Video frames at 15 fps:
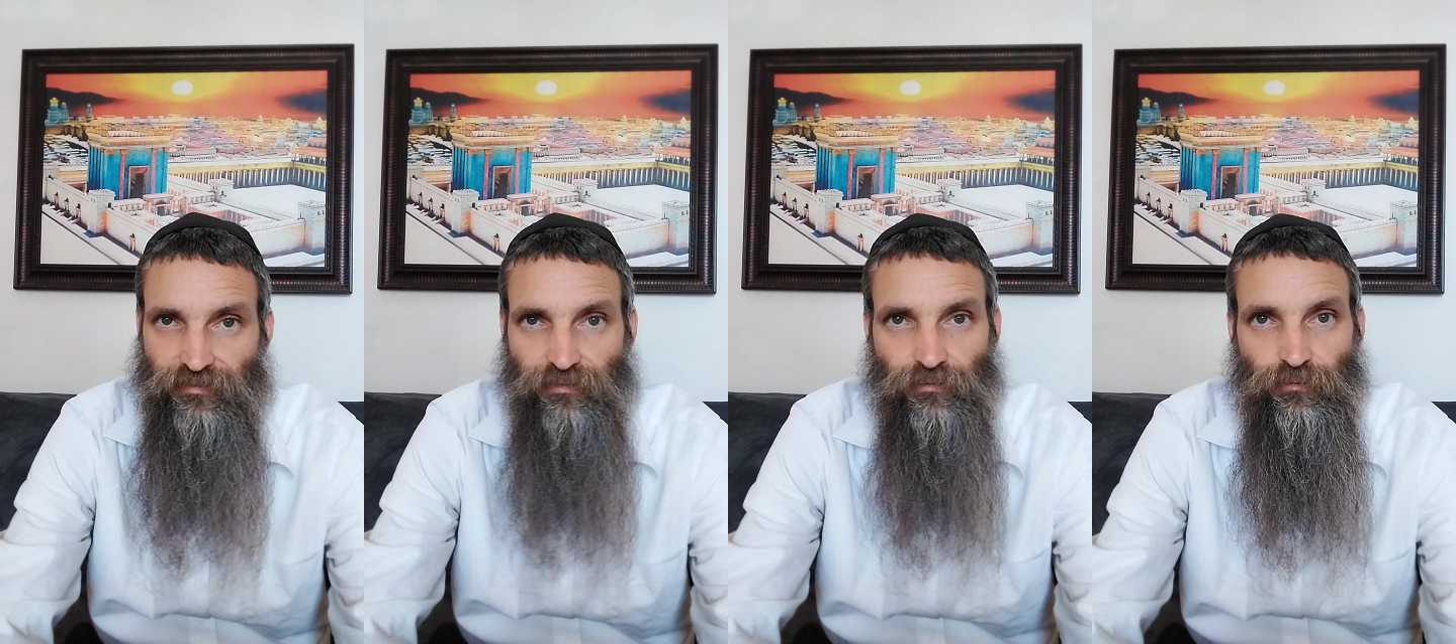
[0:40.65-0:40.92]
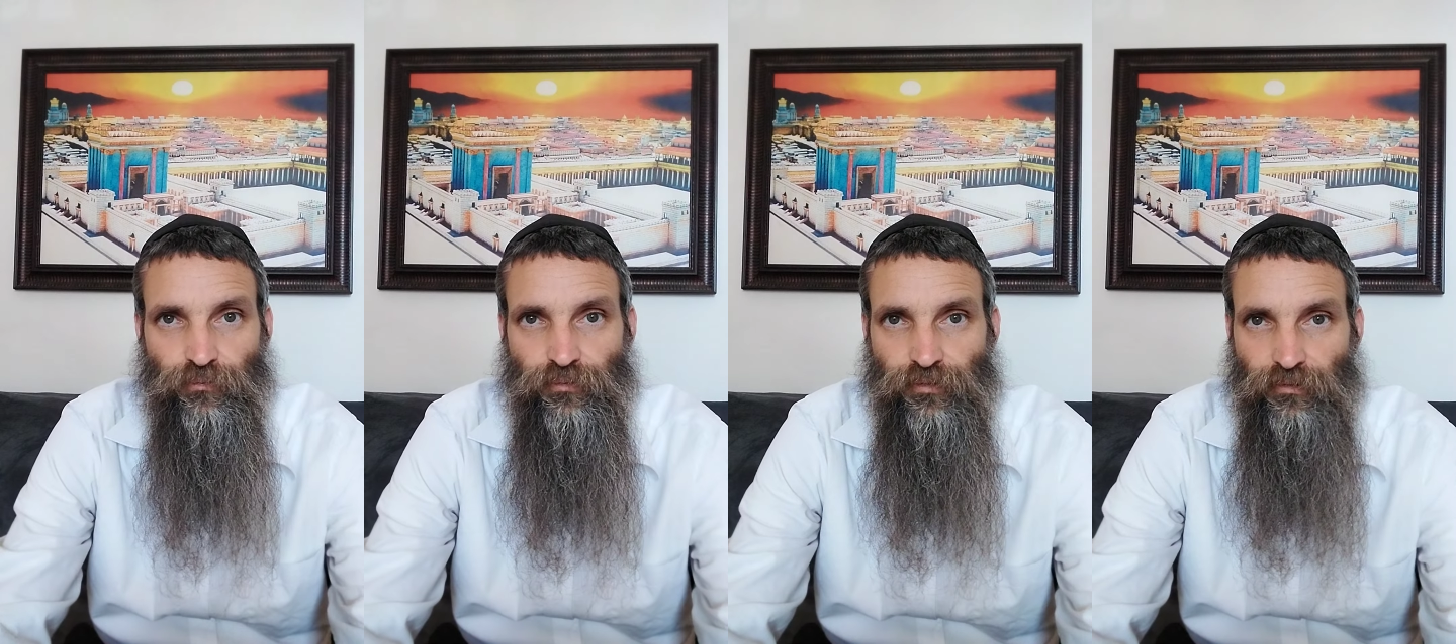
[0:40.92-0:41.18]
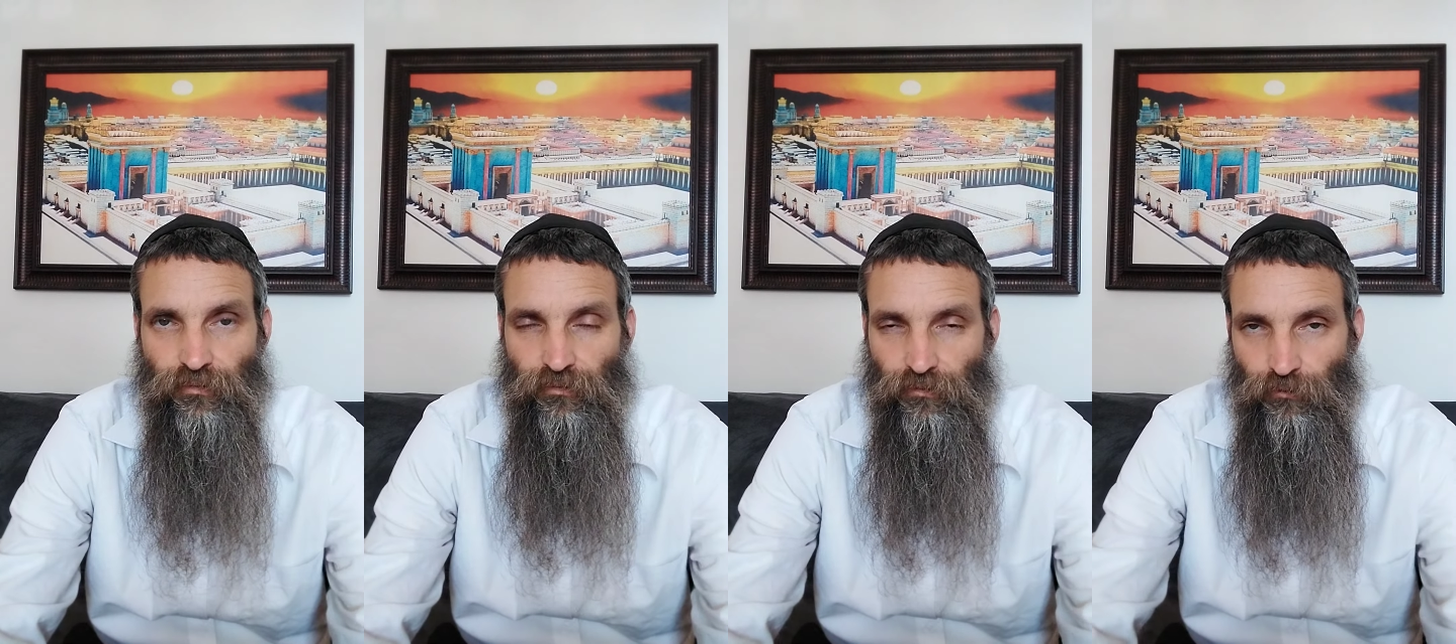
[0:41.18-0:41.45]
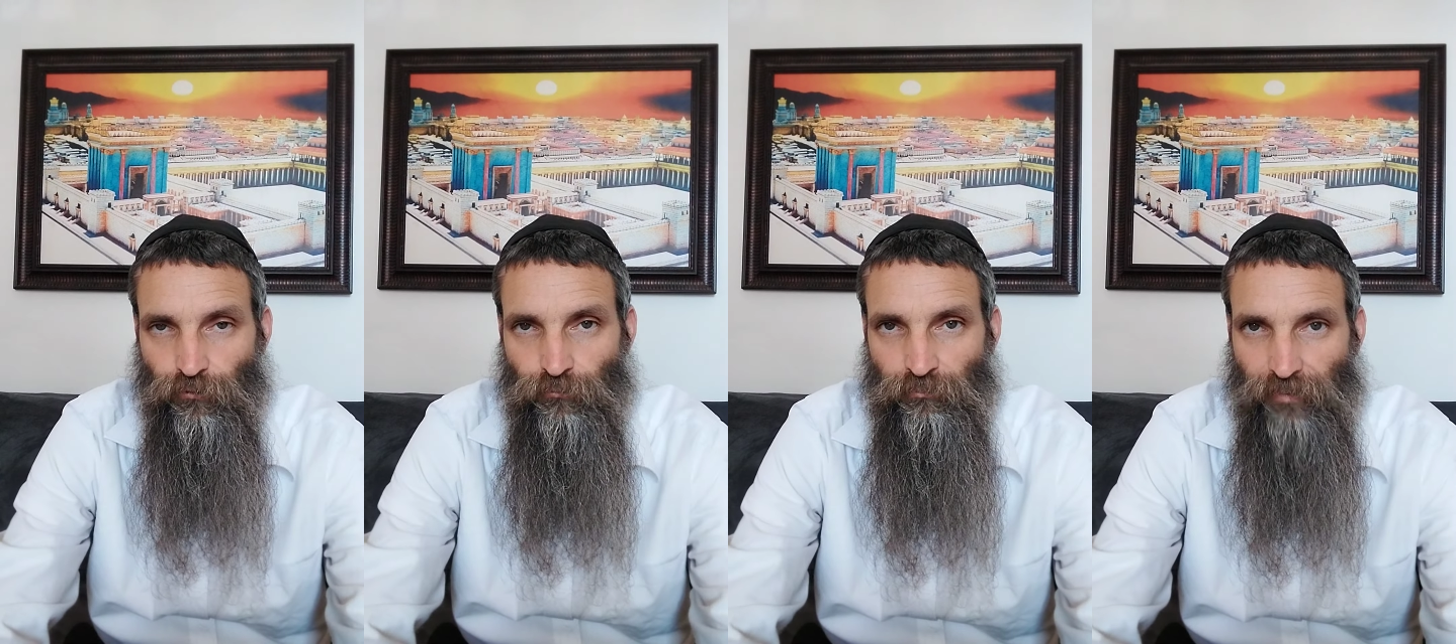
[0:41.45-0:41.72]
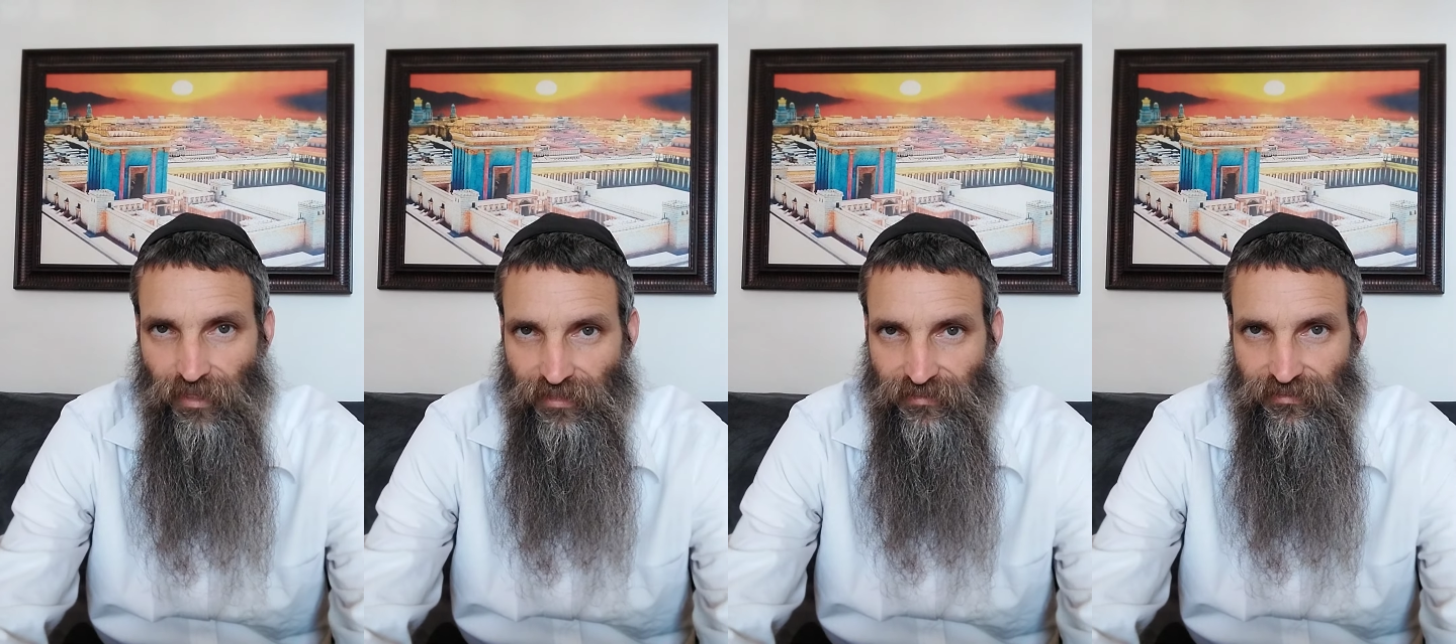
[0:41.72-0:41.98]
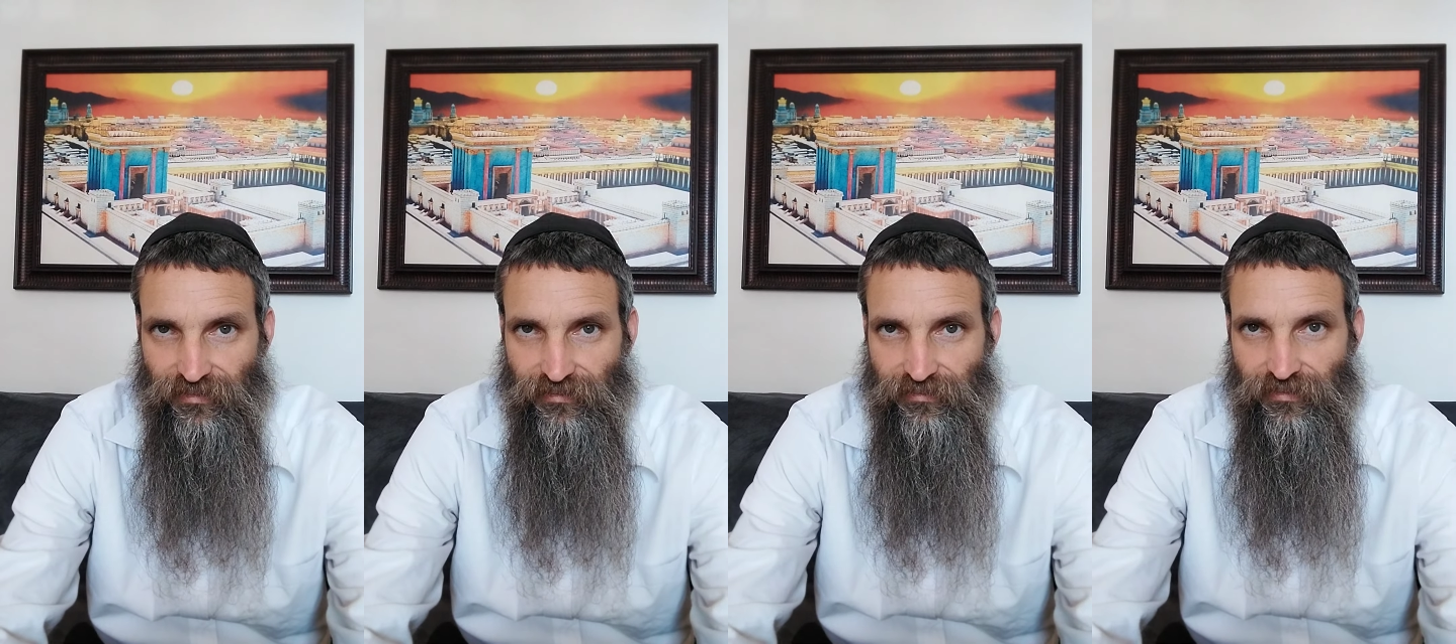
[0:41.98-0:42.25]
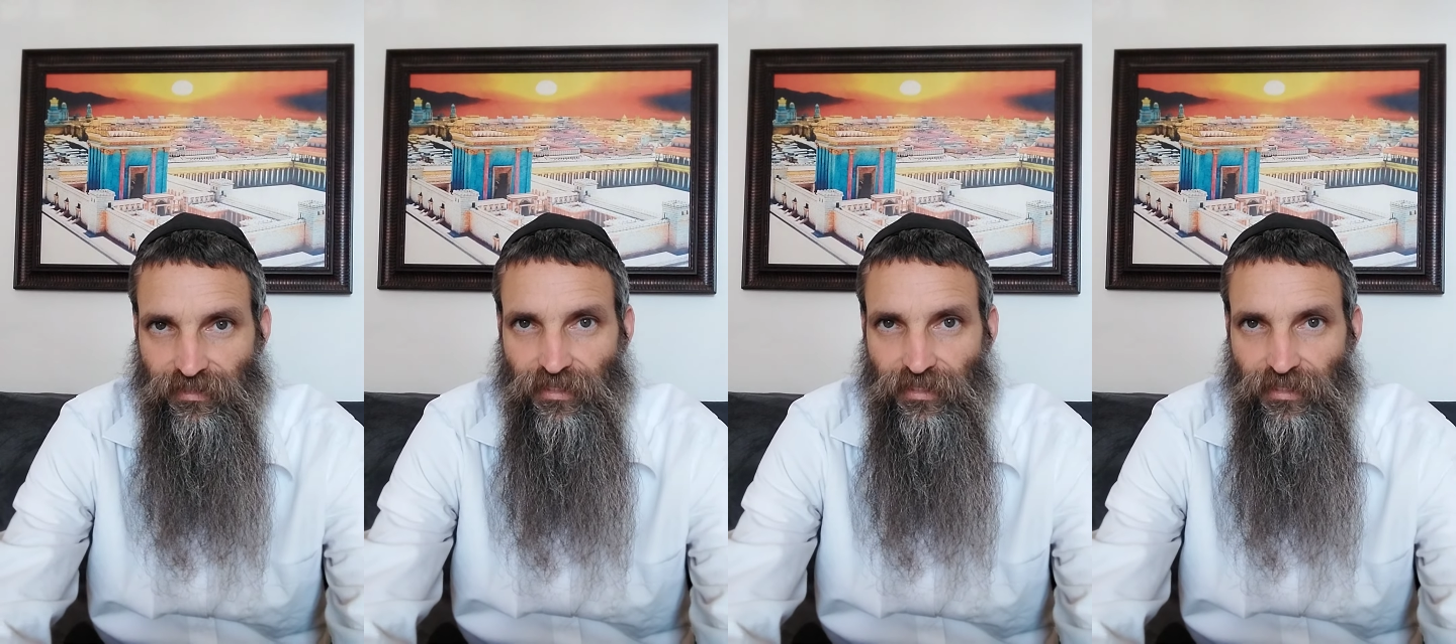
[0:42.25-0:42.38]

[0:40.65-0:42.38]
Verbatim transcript: including our own boxes.